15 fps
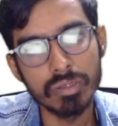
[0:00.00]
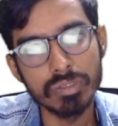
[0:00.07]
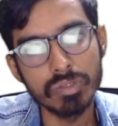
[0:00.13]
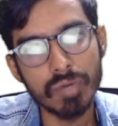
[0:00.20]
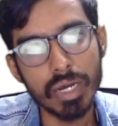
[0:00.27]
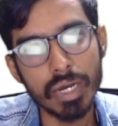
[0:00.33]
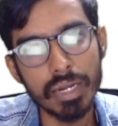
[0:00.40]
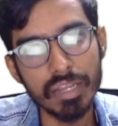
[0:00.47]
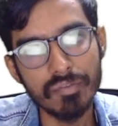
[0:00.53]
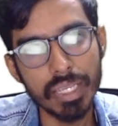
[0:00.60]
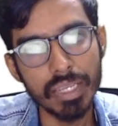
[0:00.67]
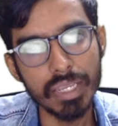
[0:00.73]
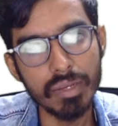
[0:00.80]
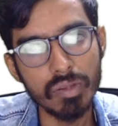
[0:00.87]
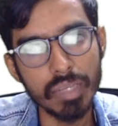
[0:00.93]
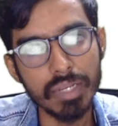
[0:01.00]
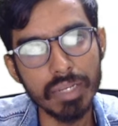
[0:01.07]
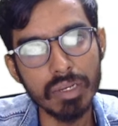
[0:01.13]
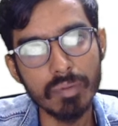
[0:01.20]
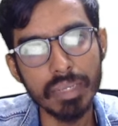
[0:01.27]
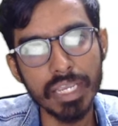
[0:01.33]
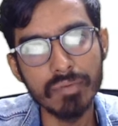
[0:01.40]
45 into 8 will
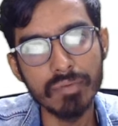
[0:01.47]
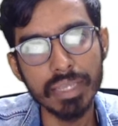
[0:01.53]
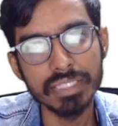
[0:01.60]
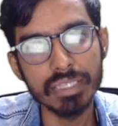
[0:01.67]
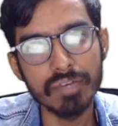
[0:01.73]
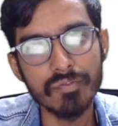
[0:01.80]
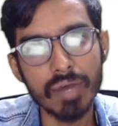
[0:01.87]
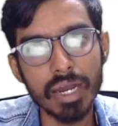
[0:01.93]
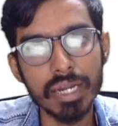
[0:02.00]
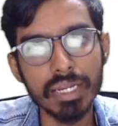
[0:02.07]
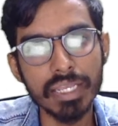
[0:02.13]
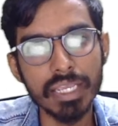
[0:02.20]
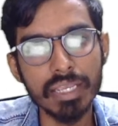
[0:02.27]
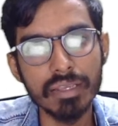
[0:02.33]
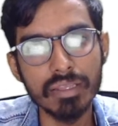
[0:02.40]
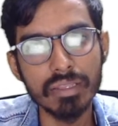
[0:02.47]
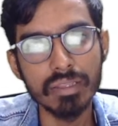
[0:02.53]
be 8 5s are 40,